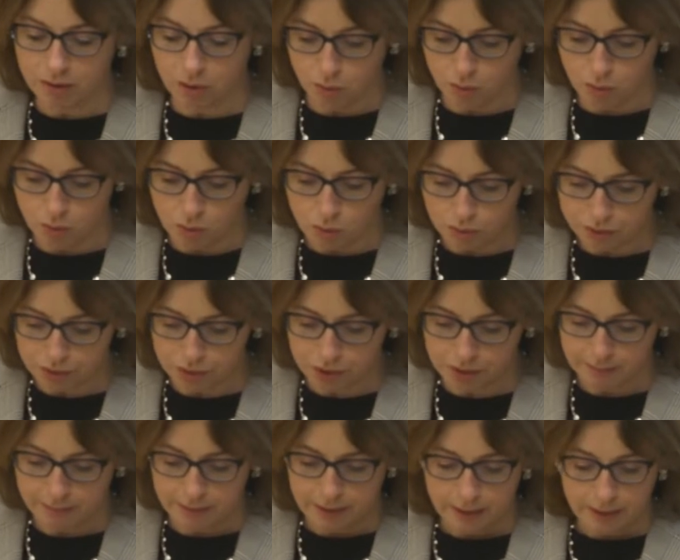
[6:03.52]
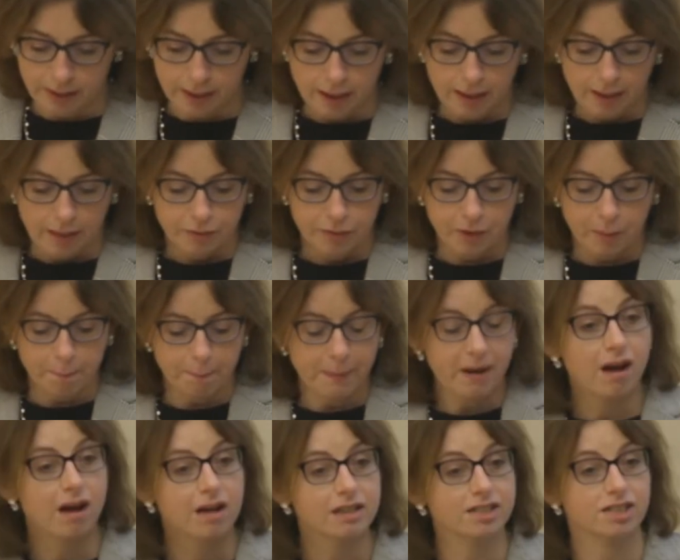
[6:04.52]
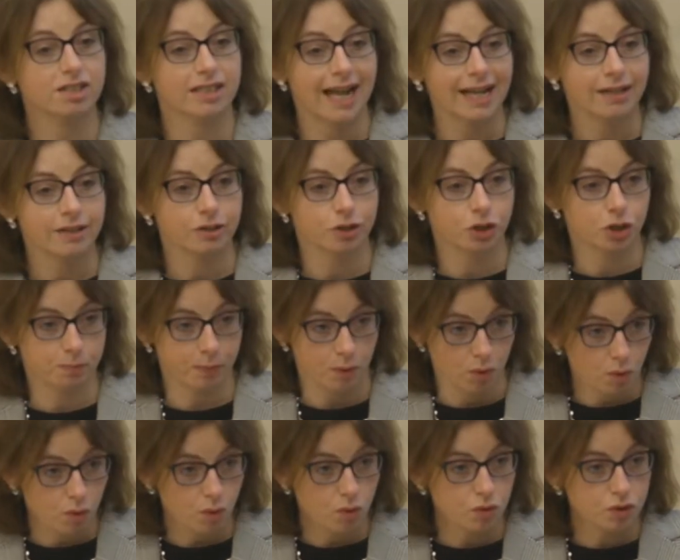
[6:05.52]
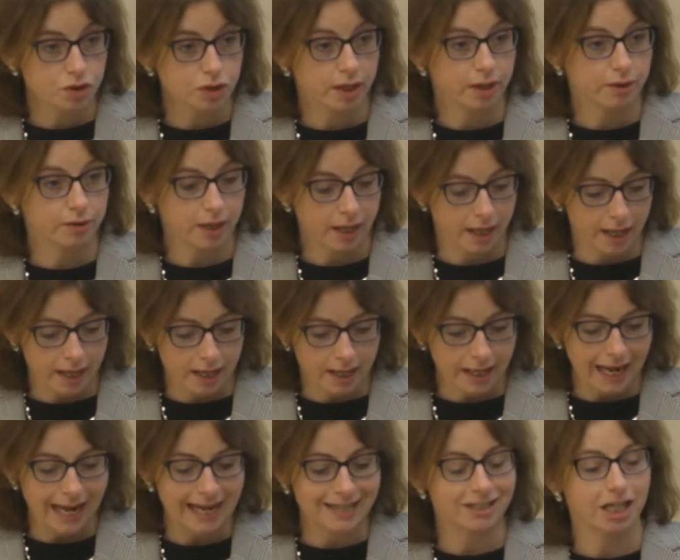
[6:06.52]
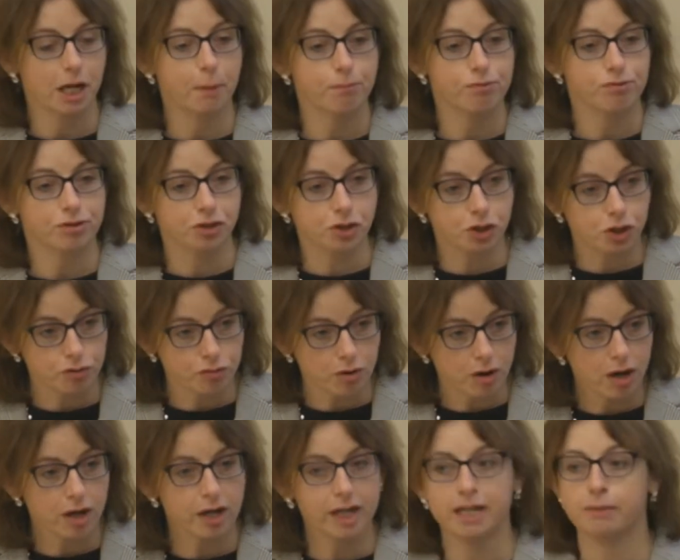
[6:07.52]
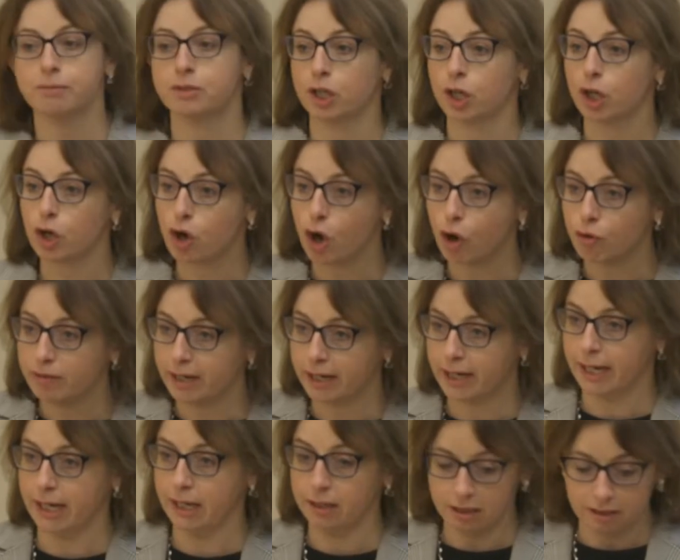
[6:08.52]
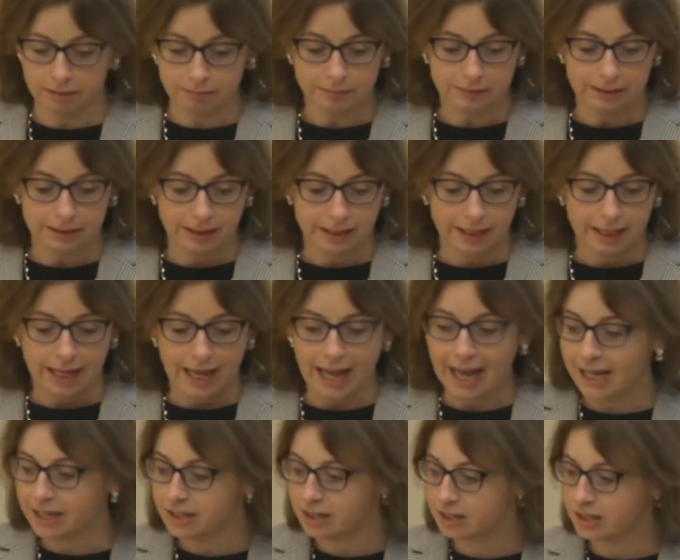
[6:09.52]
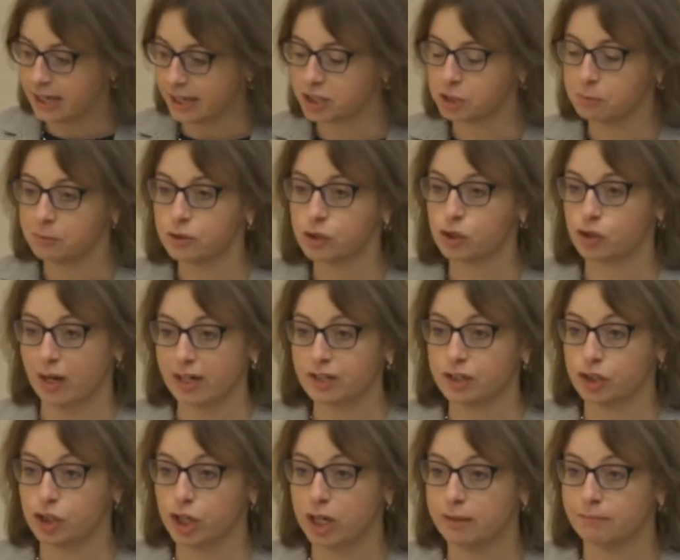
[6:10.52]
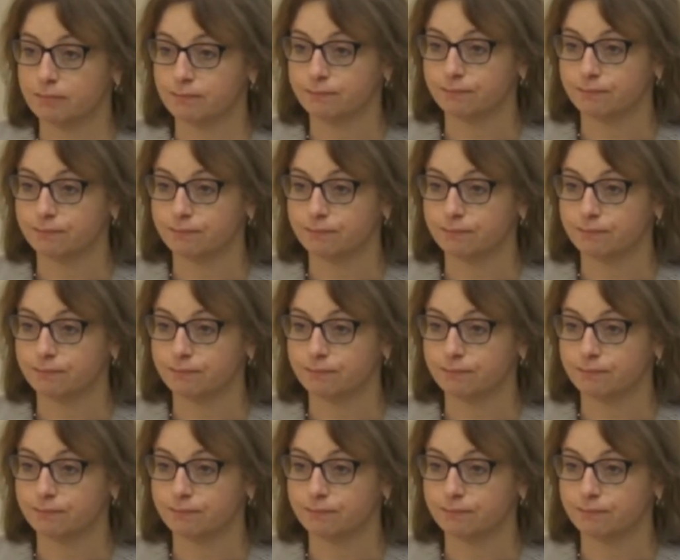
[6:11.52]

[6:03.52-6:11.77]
course, the Bar Standards Board, okay, has a prescribed curriculum and assessment strategy.